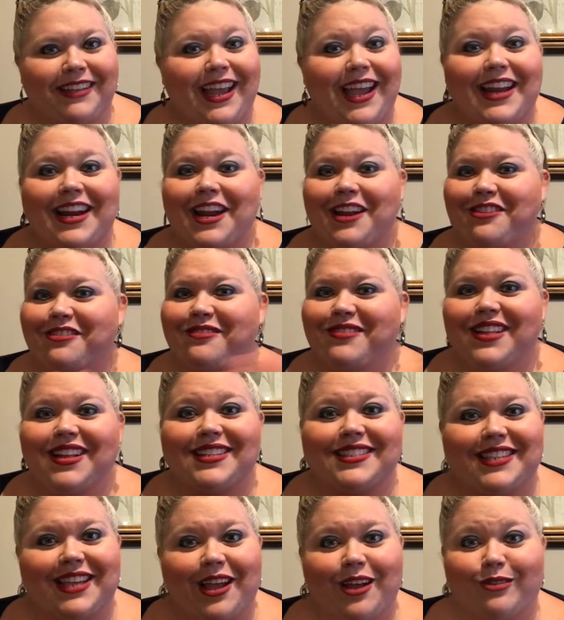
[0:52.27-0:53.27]
and I know
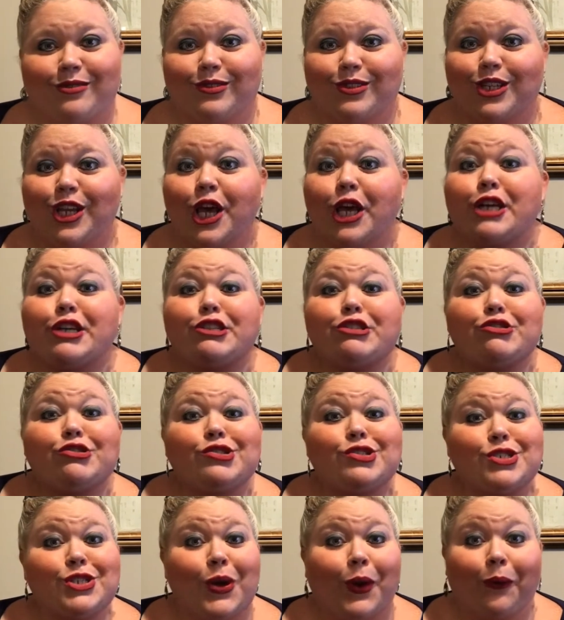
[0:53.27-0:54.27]
that sounds
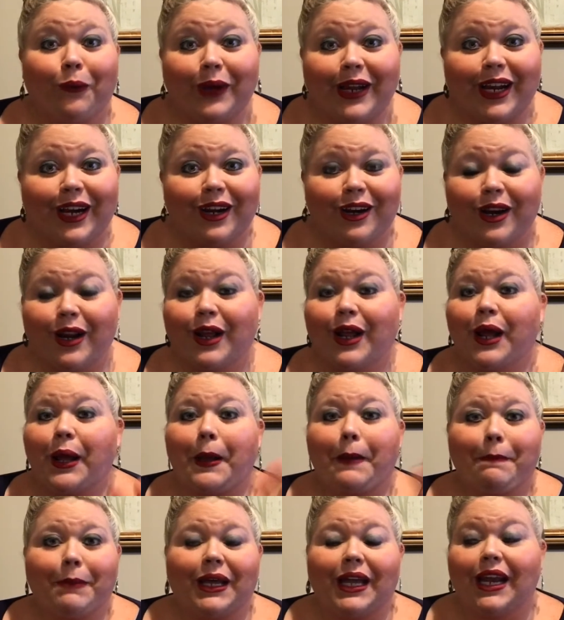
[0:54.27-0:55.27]
so weird,
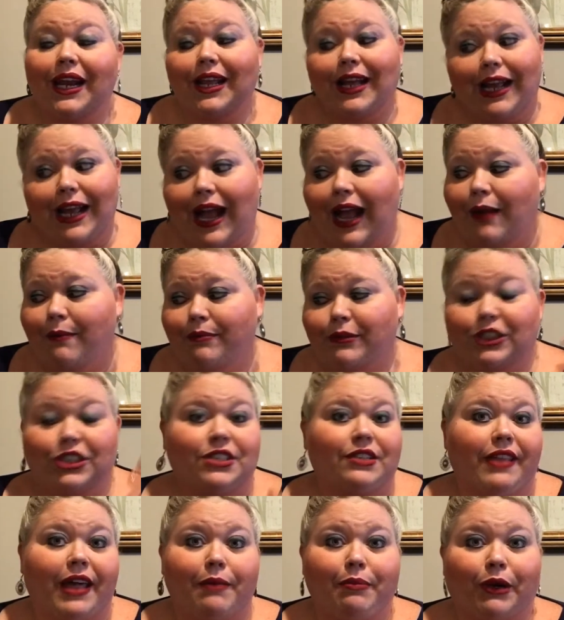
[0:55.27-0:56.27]
but I'm
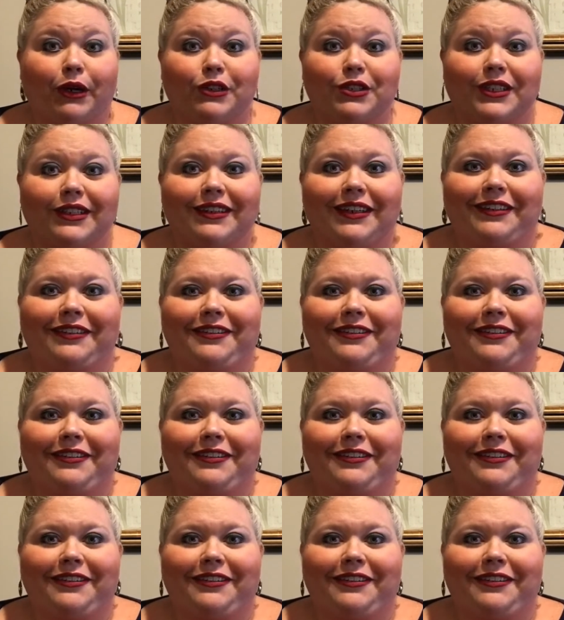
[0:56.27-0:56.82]
just that person.